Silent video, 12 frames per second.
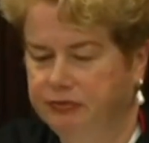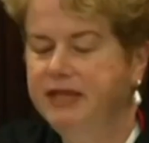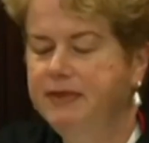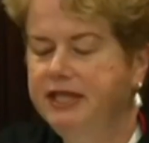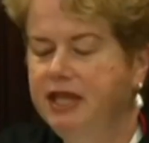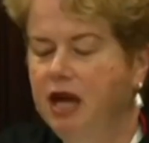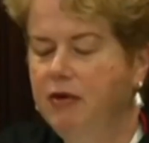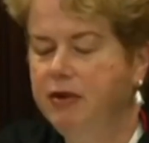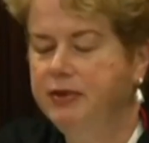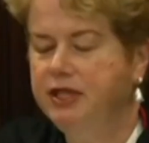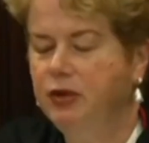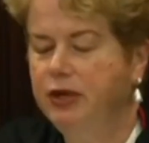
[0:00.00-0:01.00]
Miss
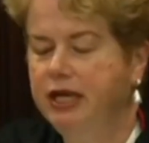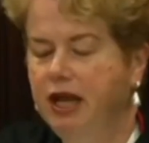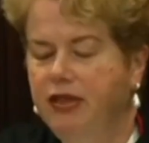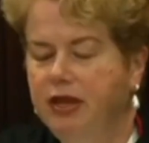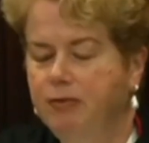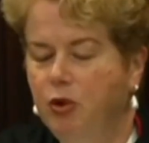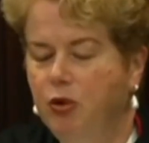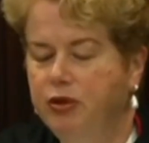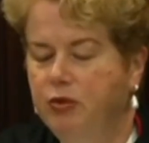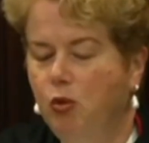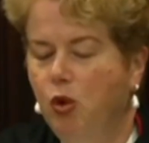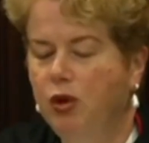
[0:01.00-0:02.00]
Maasarwe was doing nothing
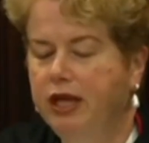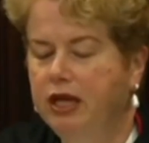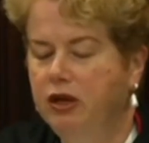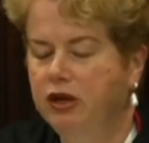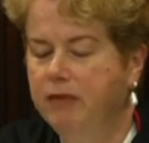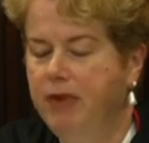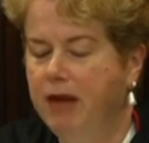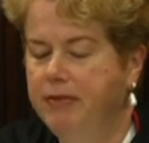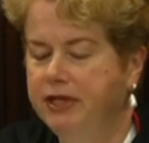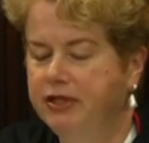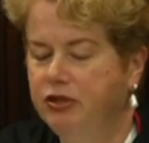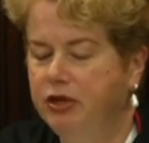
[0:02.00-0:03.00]
more than walking along a
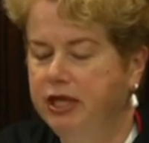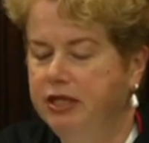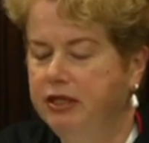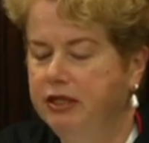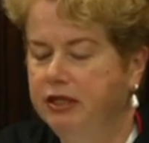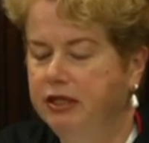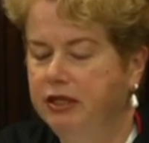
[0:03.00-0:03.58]
public street